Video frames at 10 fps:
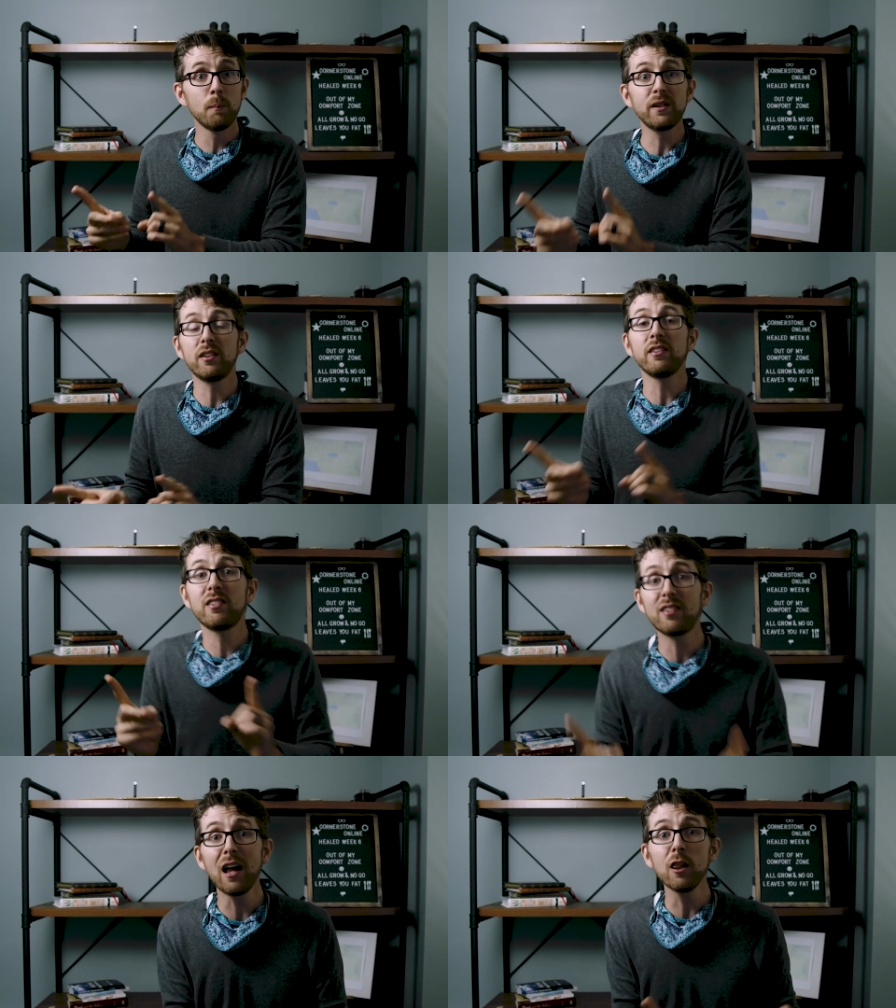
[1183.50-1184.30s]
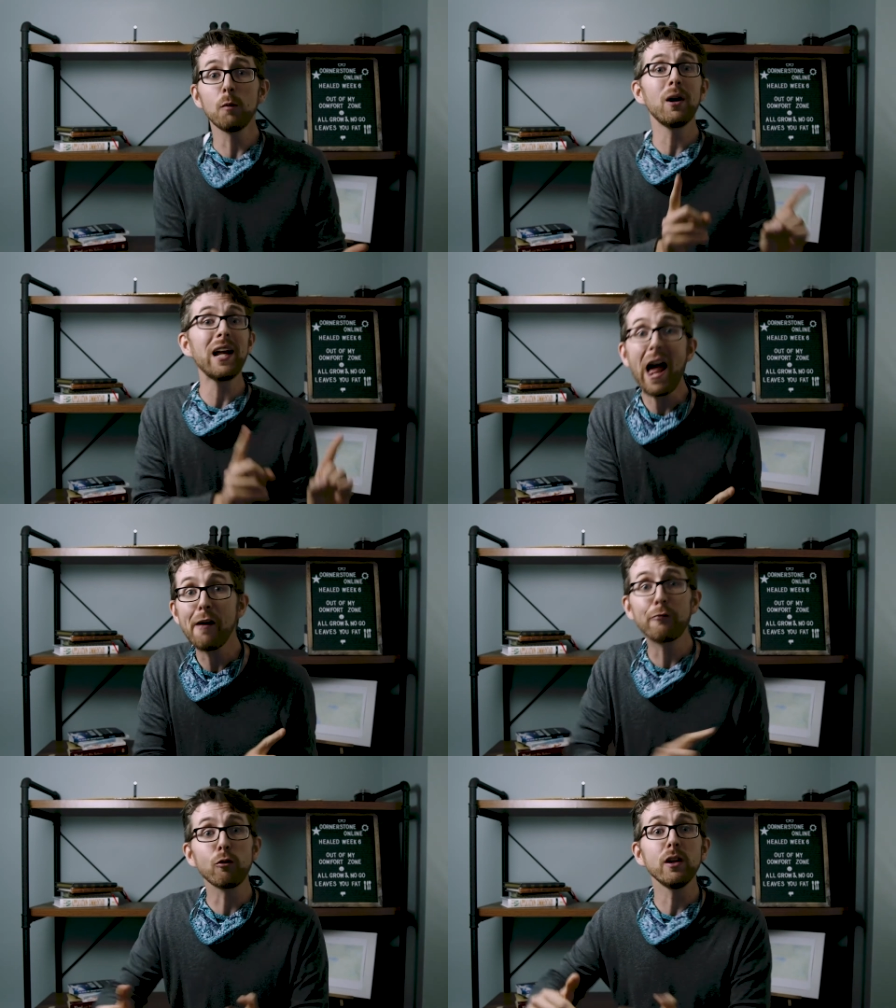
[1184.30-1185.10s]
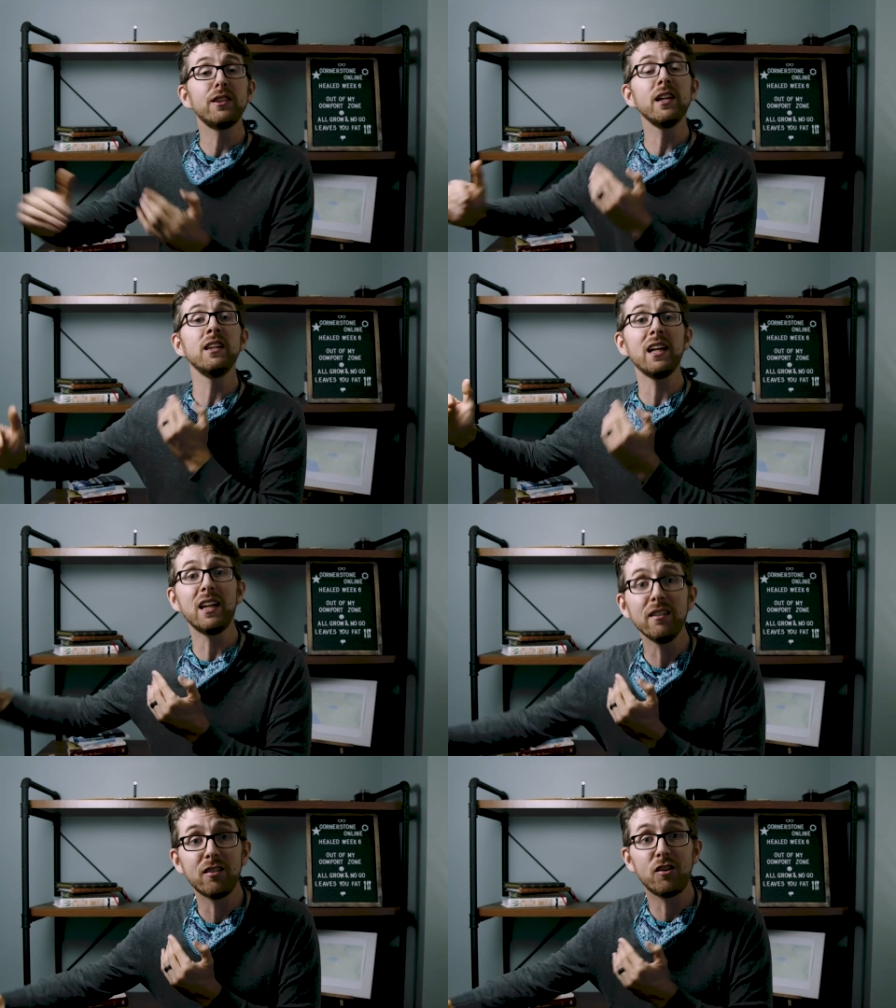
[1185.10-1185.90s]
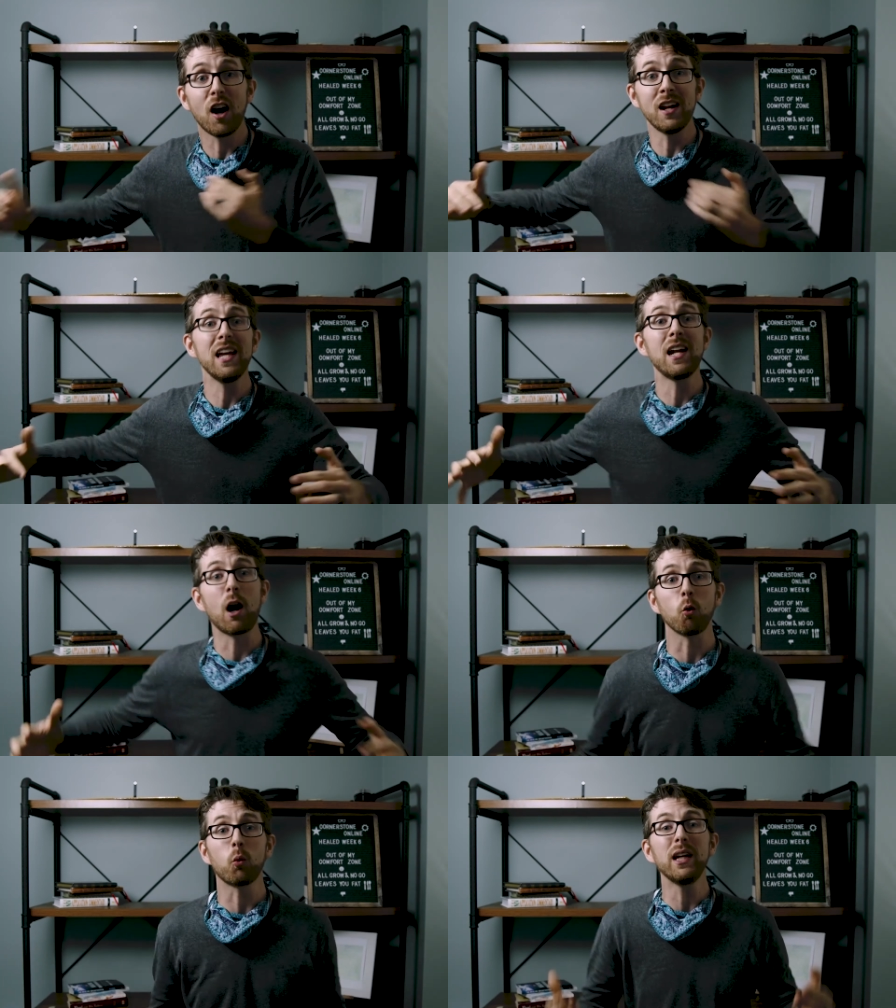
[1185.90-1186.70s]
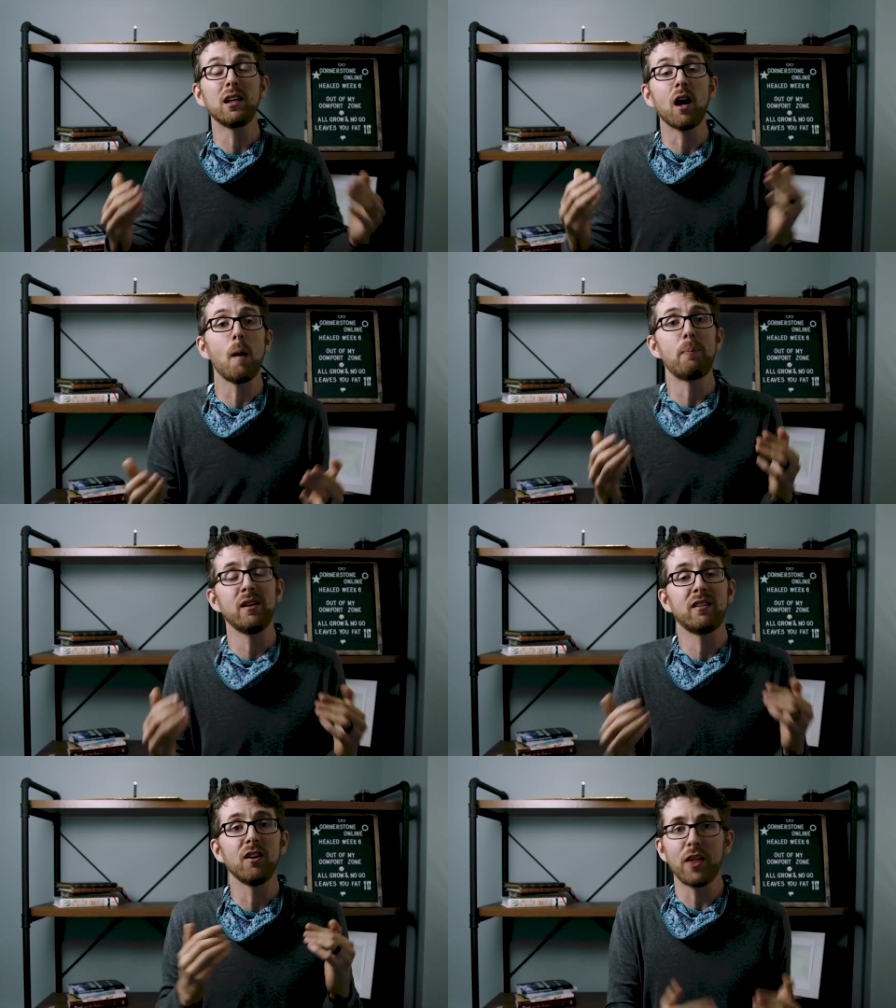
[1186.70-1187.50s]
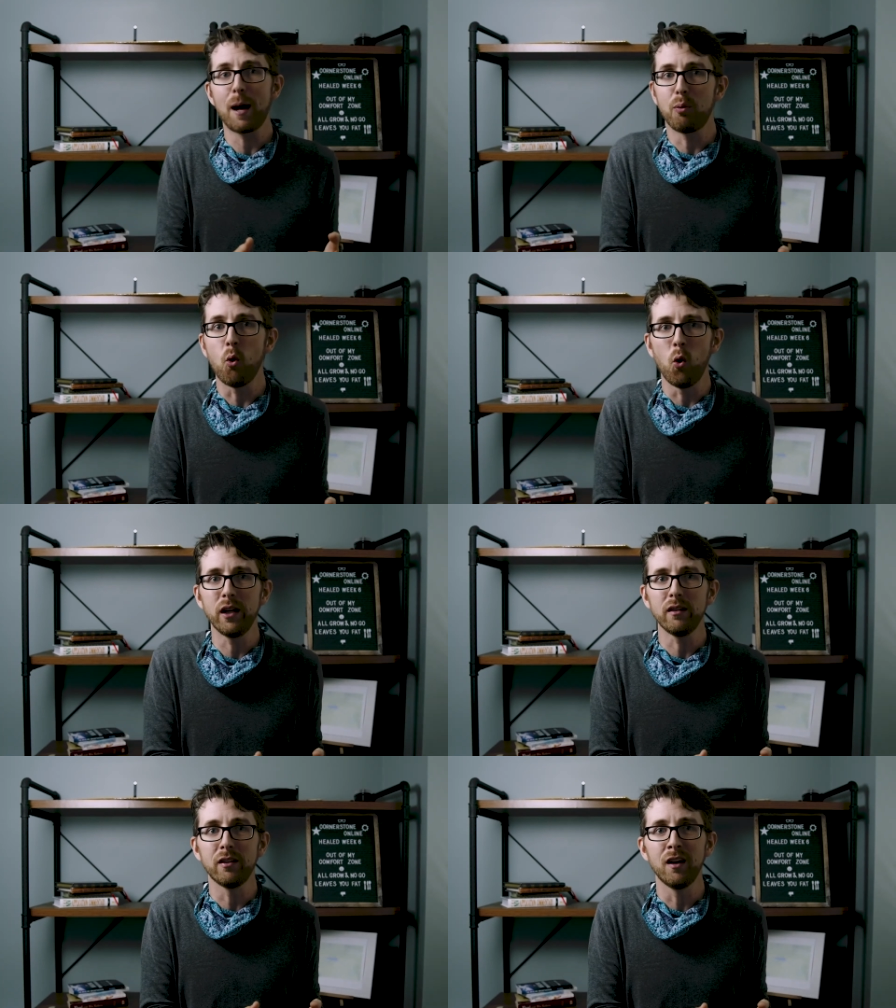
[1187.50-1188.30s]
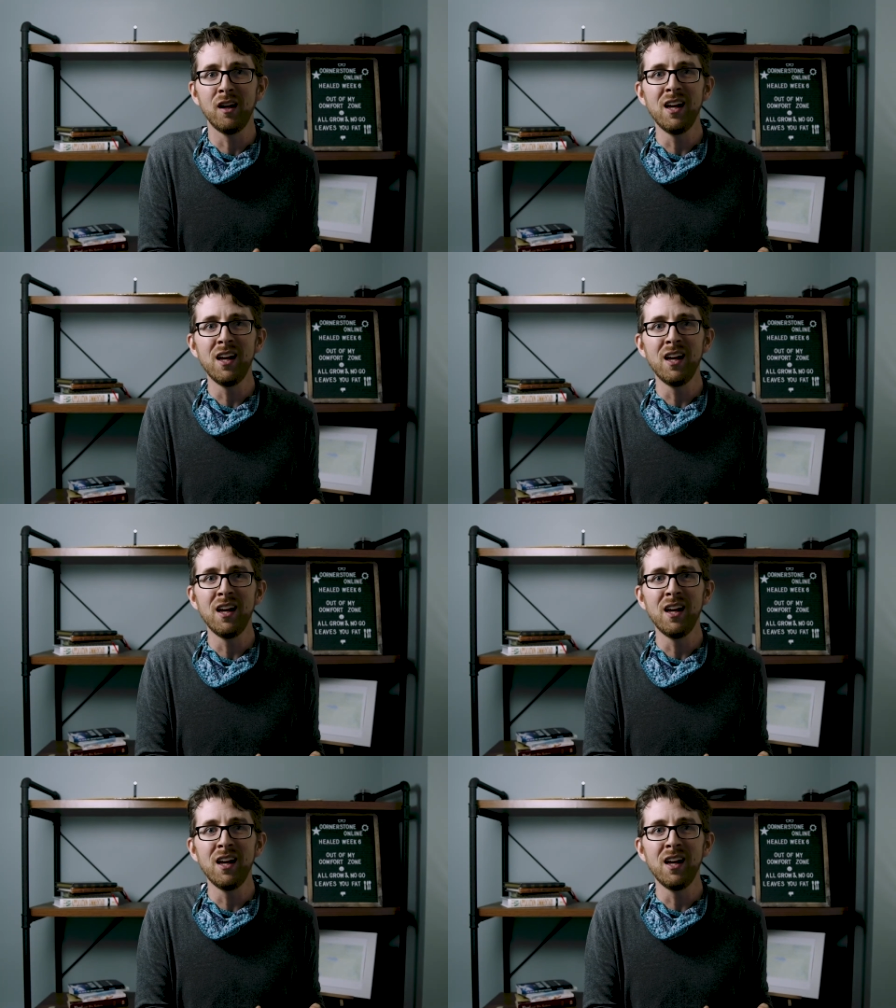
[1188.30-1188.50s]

but to celebrate everything that He's done in our week up until that point